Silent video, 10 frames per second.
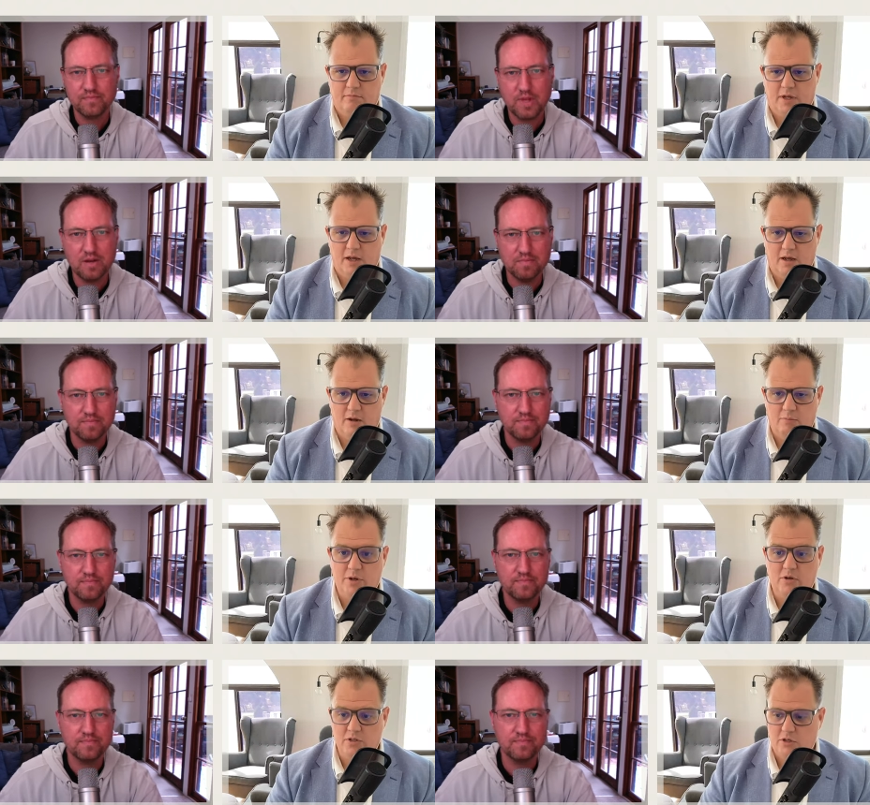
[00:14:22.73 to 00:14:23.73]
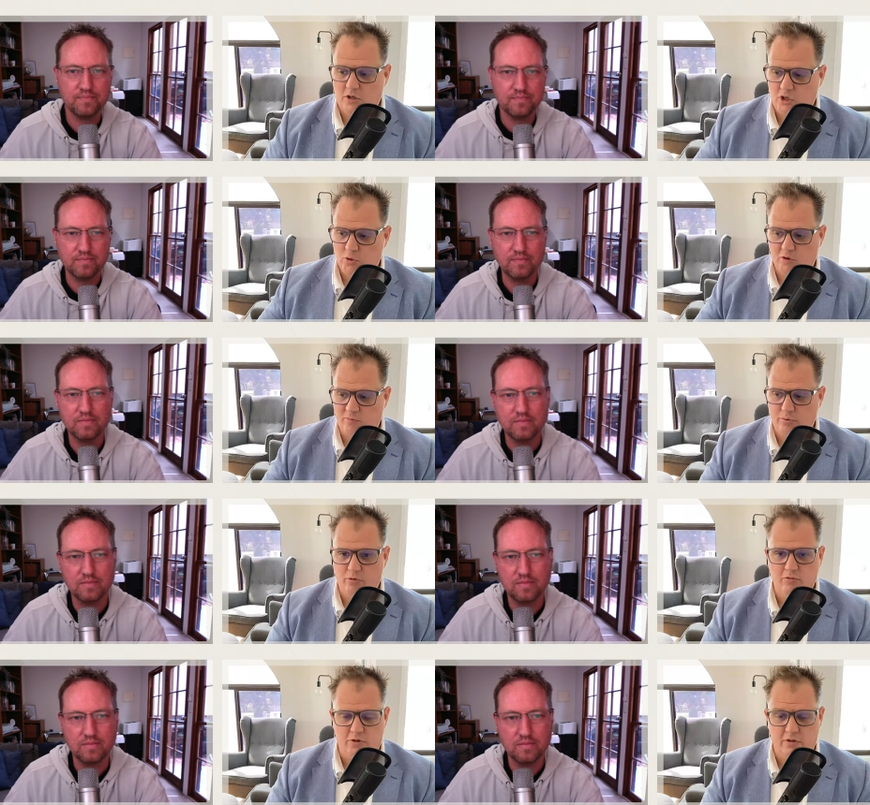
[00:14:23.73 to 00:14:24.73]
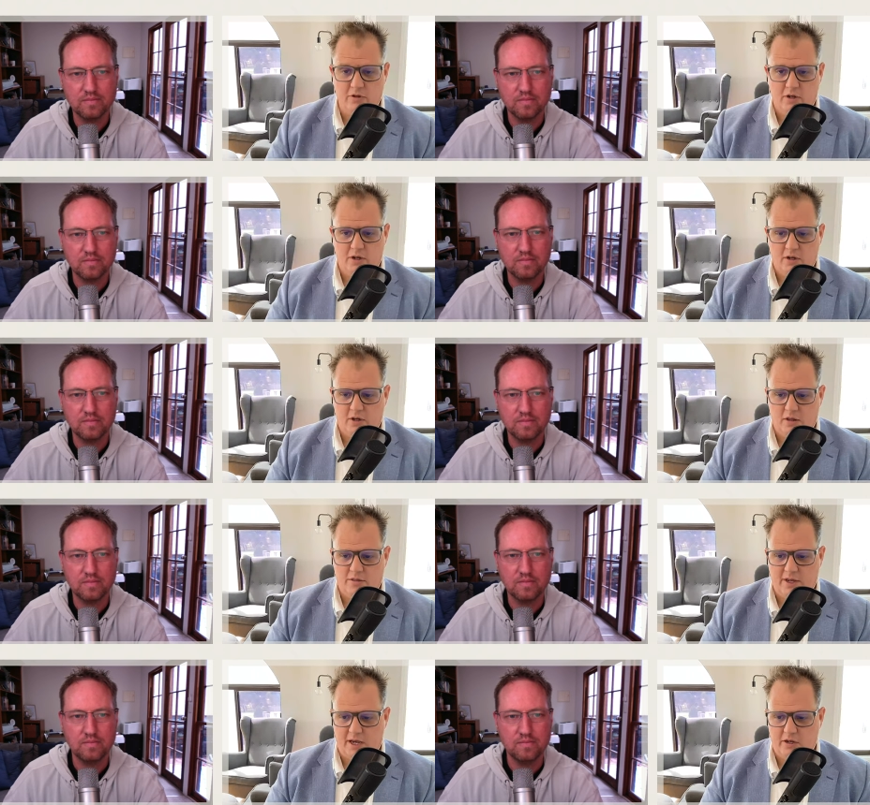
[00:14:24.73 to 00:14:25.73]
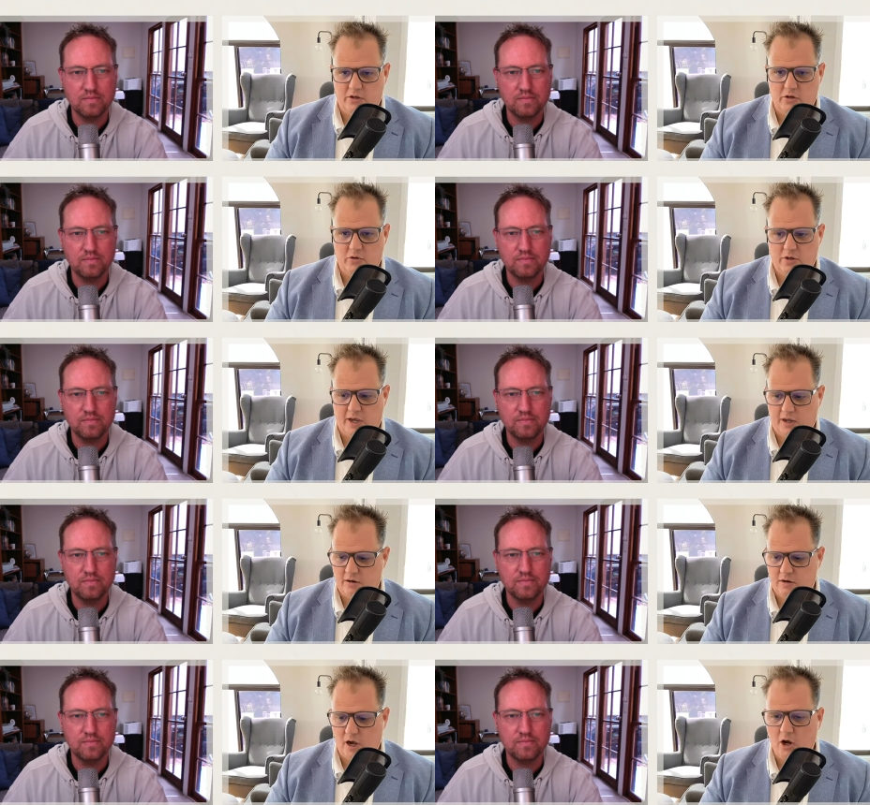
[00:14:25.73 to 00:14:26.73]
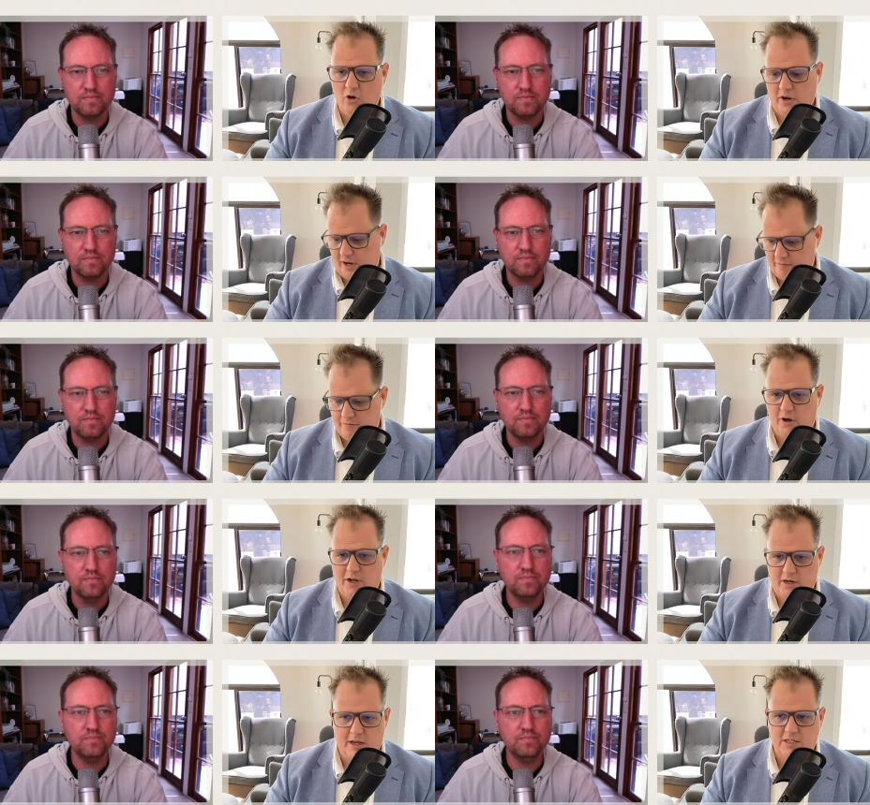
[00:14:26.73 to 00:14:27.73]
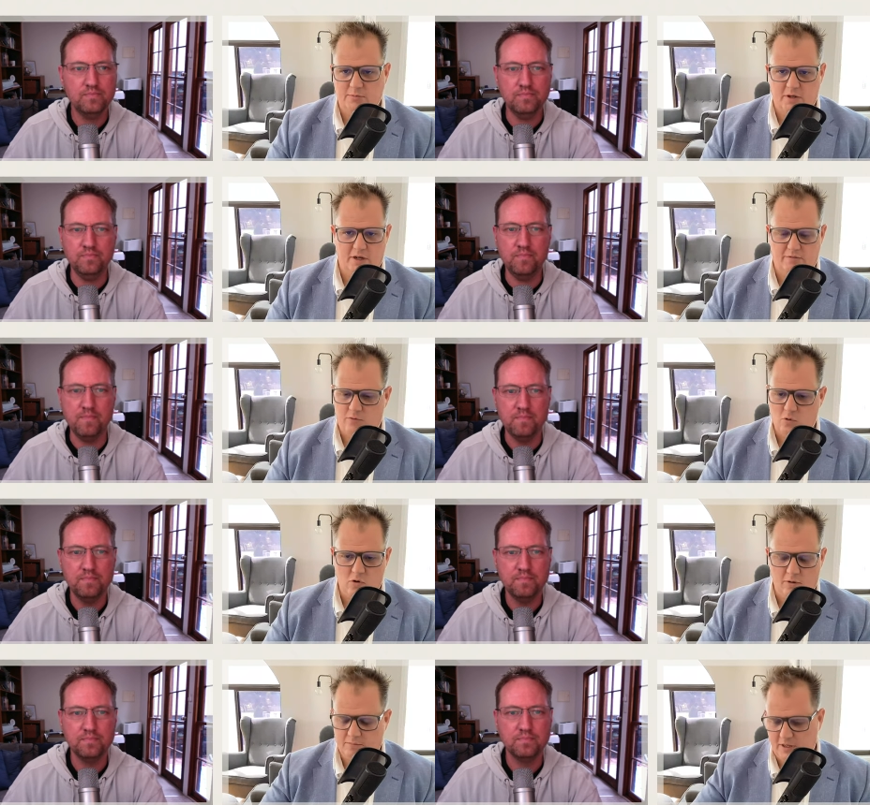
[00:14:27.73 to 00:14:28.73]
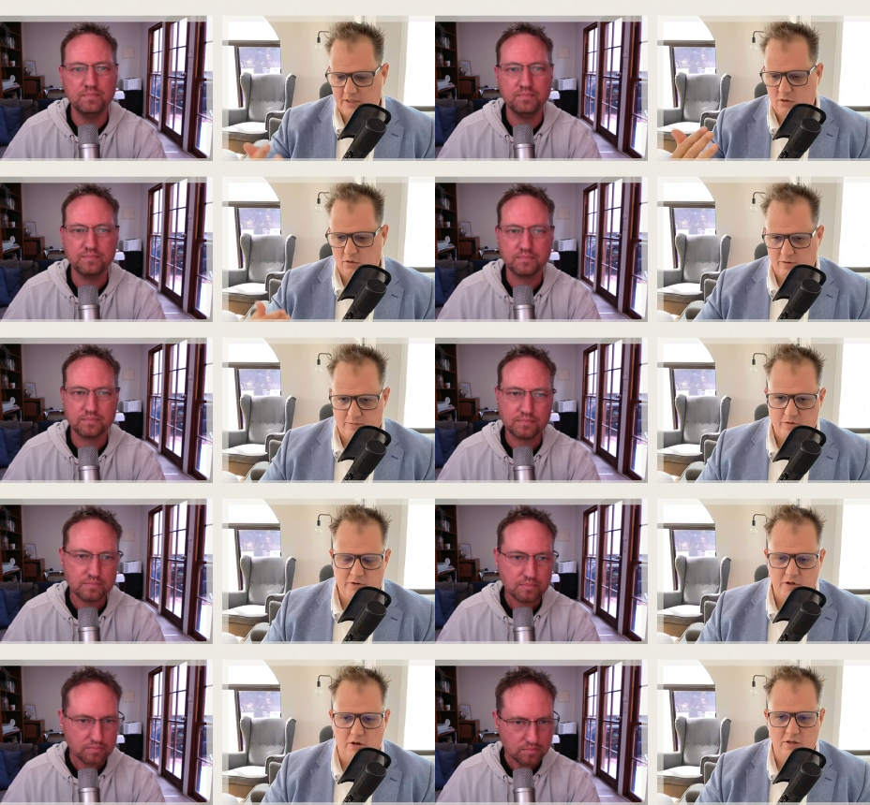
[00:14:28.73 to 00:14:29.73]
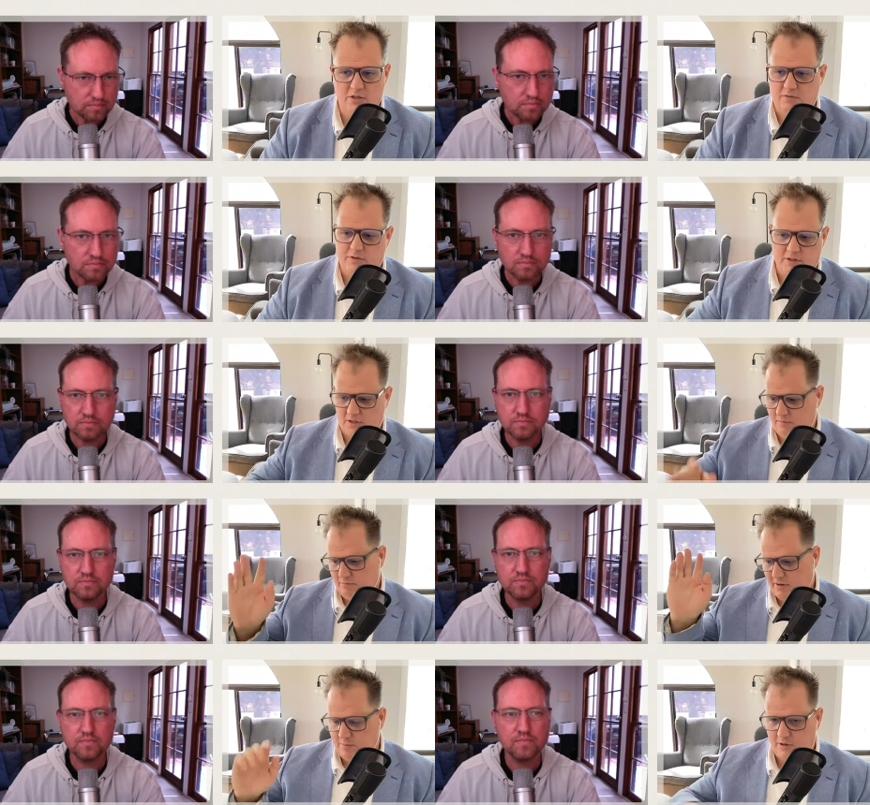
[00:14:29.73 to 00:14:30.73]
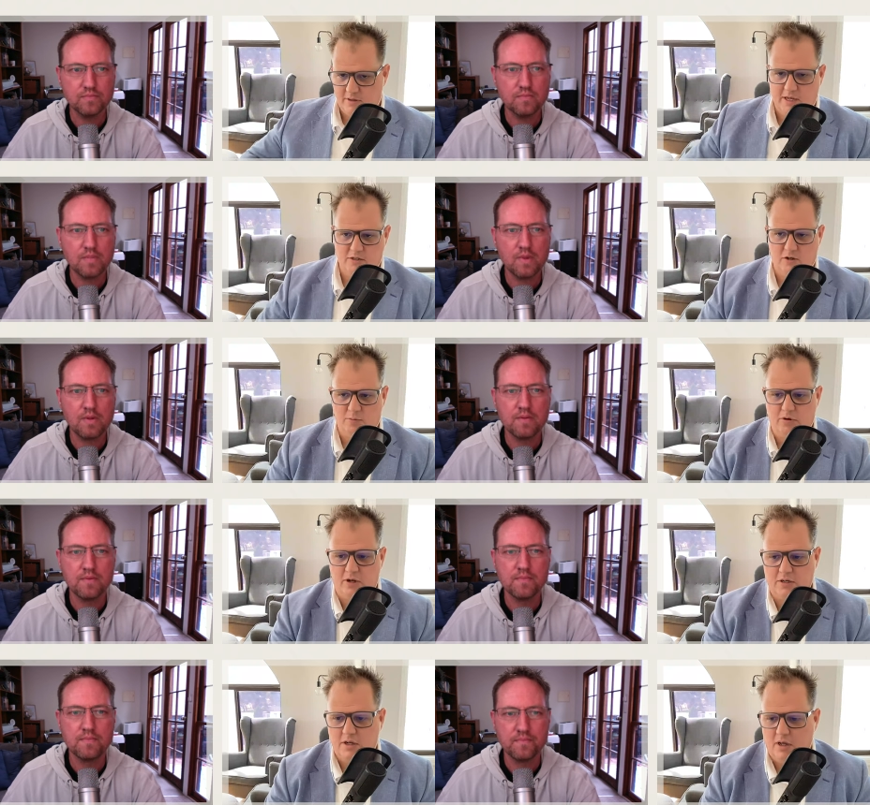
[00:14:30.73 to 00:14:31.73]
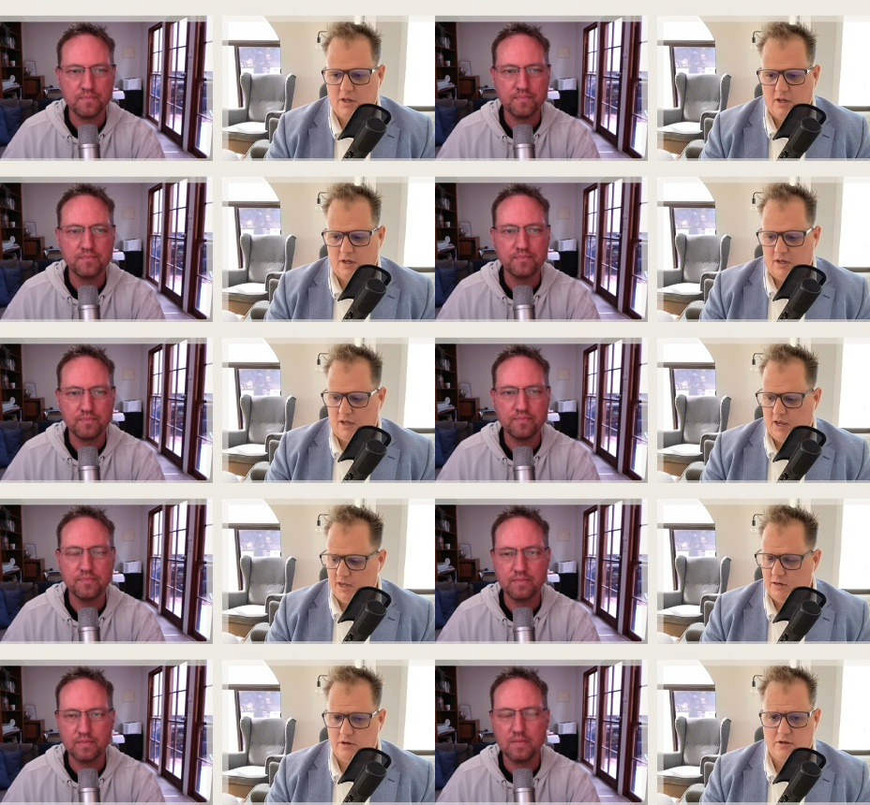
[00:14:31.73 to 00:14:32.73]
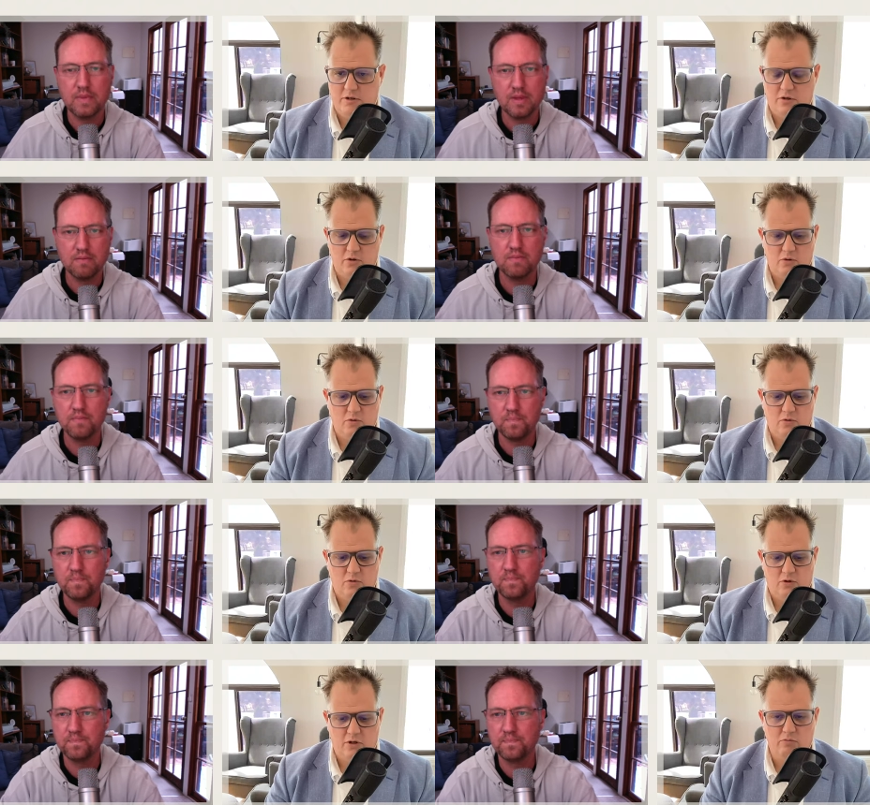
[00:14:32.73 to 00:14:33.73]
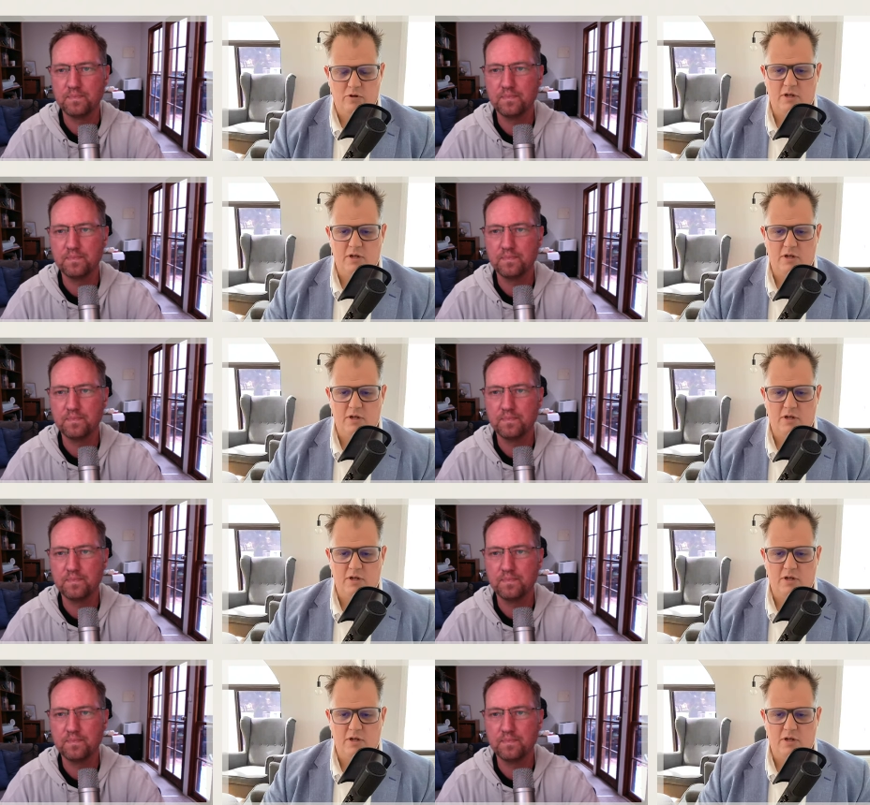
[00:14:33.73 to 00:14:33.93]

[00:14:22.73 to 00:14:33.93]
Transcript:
Speaker 1: Yeah, uh, because you would have proven that you can go and find a customer for let's call it $50 if it's a maybe a $1000 product and you can